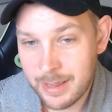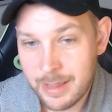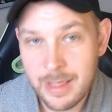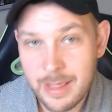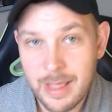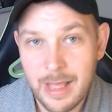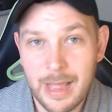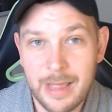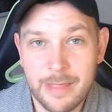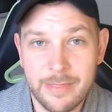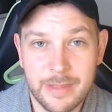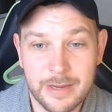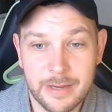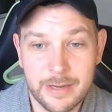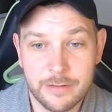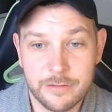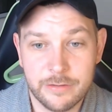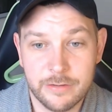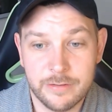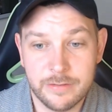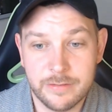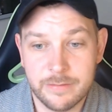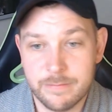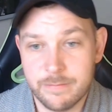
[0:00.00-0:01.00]
I think it
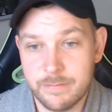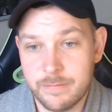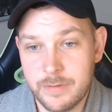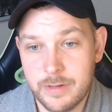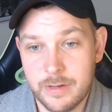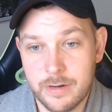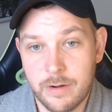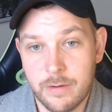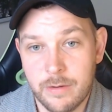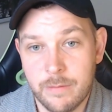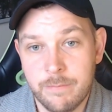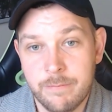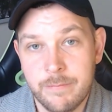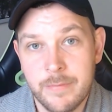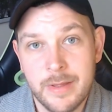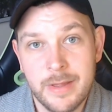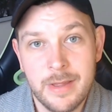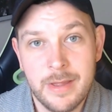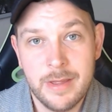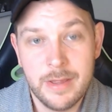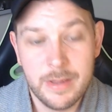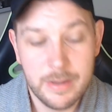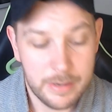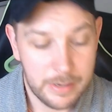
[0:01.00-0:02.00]
just, you know,
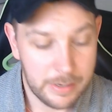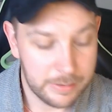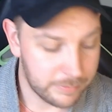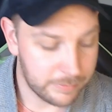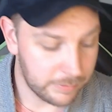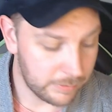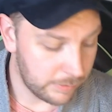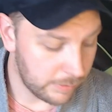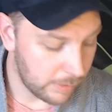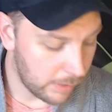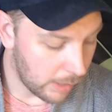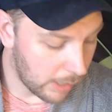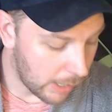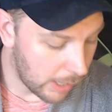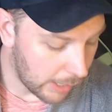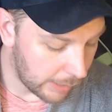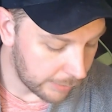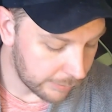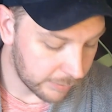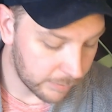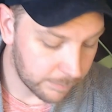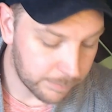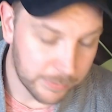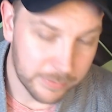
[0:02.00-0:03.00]
isn't
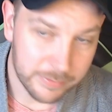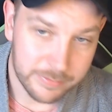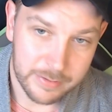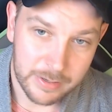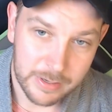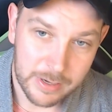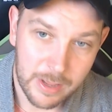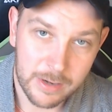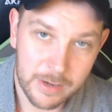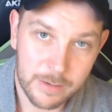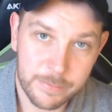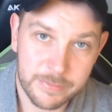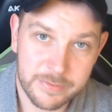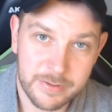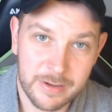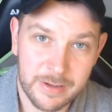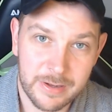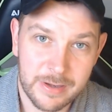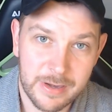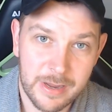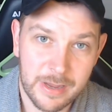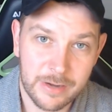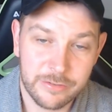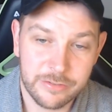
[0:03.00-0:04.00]

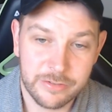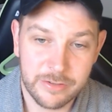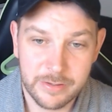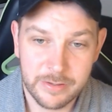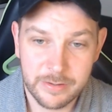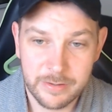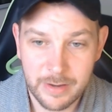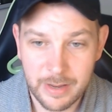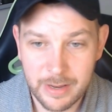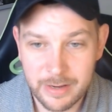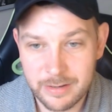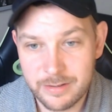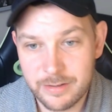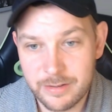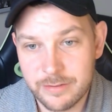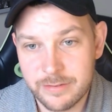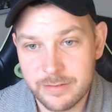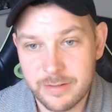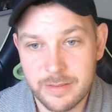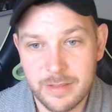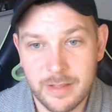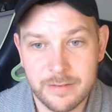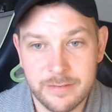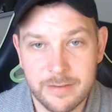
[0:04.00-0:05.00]
100% connection. And you
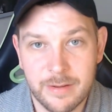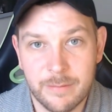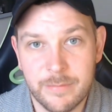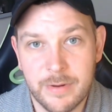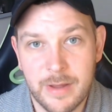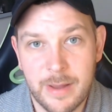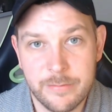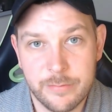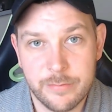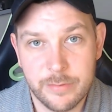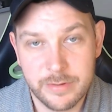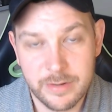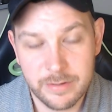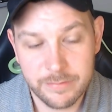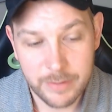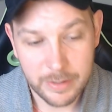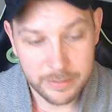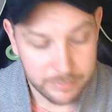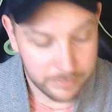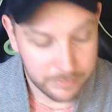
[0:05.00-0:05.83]
see that sometimes with devices